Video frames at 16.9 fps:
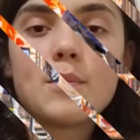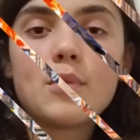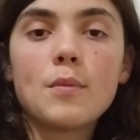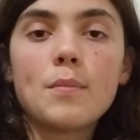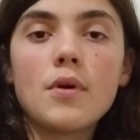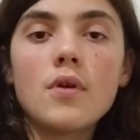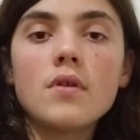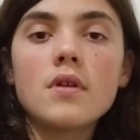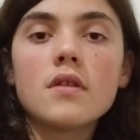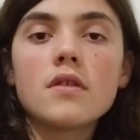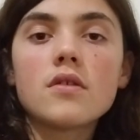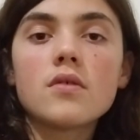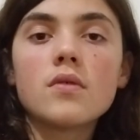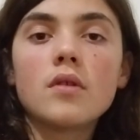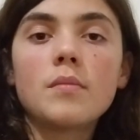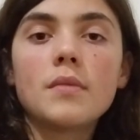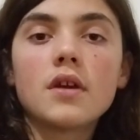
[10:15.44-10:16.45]
The proponents
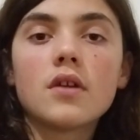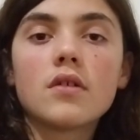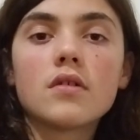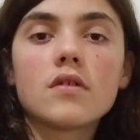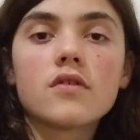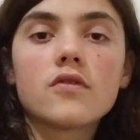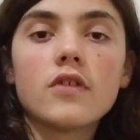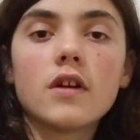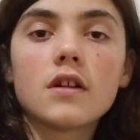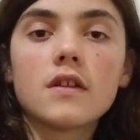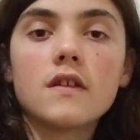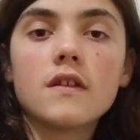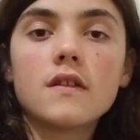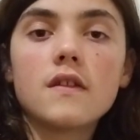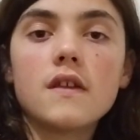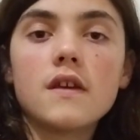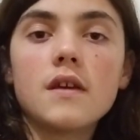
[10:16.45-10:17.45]
who will be
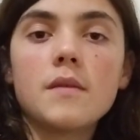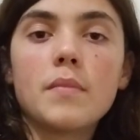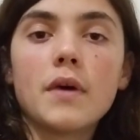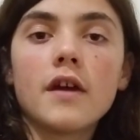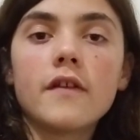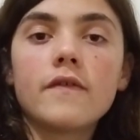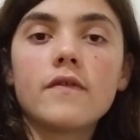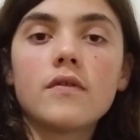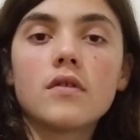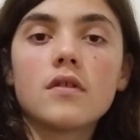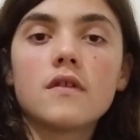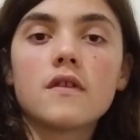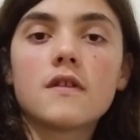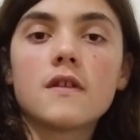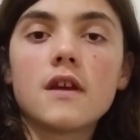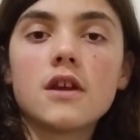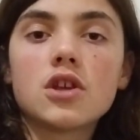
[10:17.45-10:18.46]
constructing the Byford
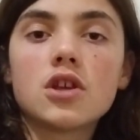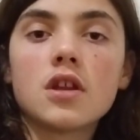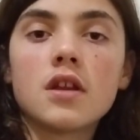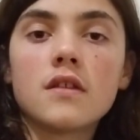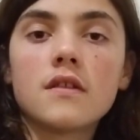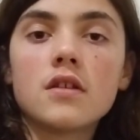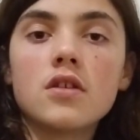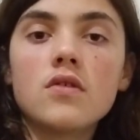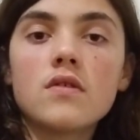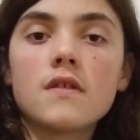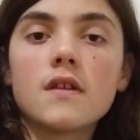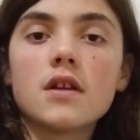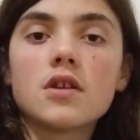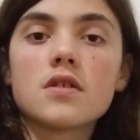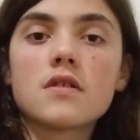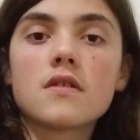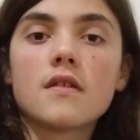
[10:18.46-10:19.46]
station and the new
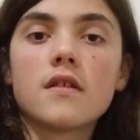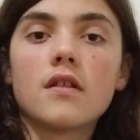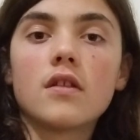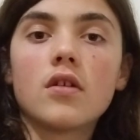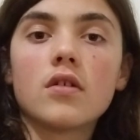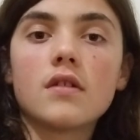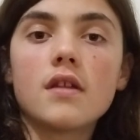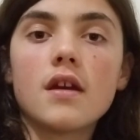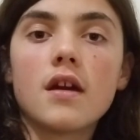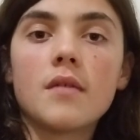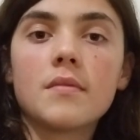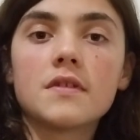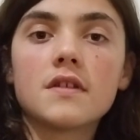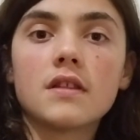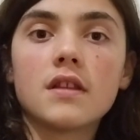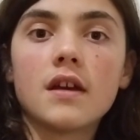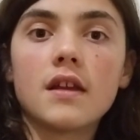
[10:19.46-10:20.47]
stations along the
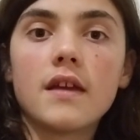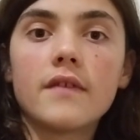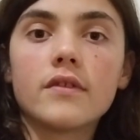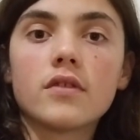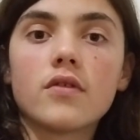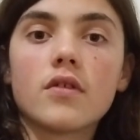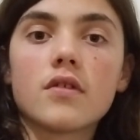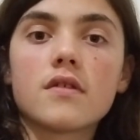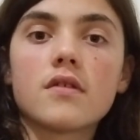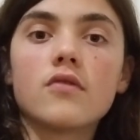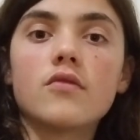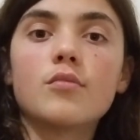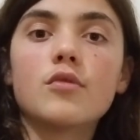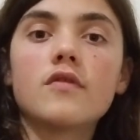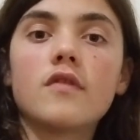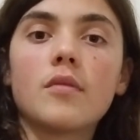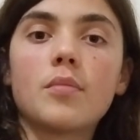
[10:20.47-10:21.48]
Armadale Line level crossing
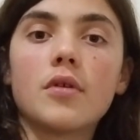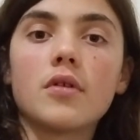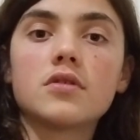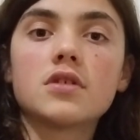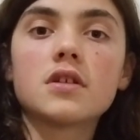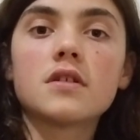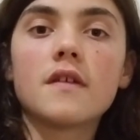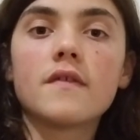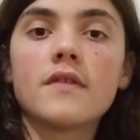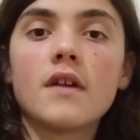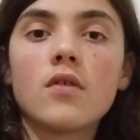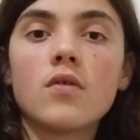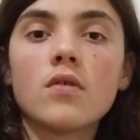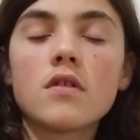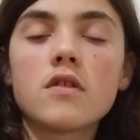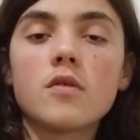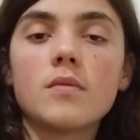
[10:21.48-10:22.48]
removal project have
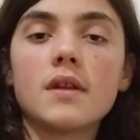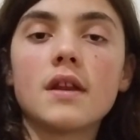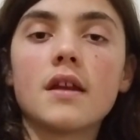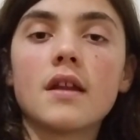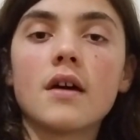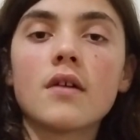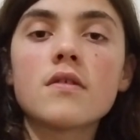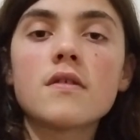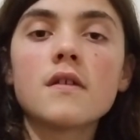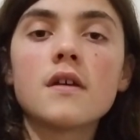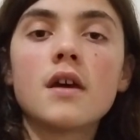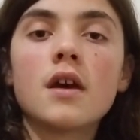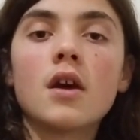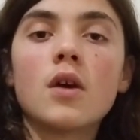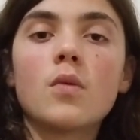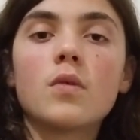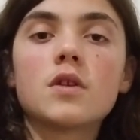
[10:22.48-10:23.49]
now also been announced,
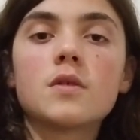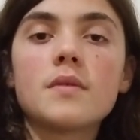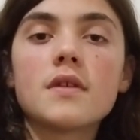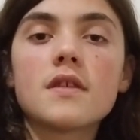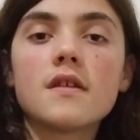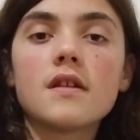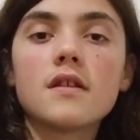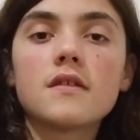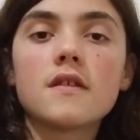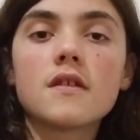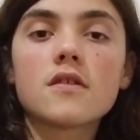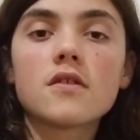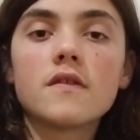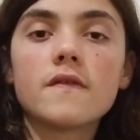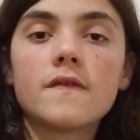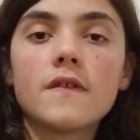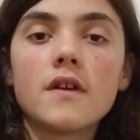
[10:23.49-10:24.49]
which means that it is
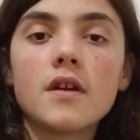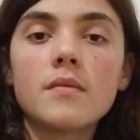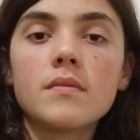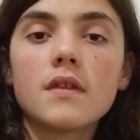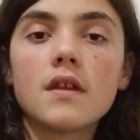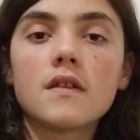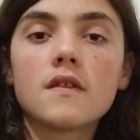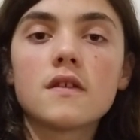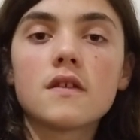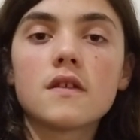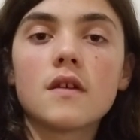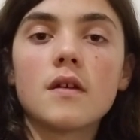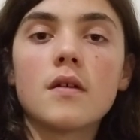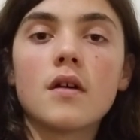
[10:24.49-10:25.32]
confirmed that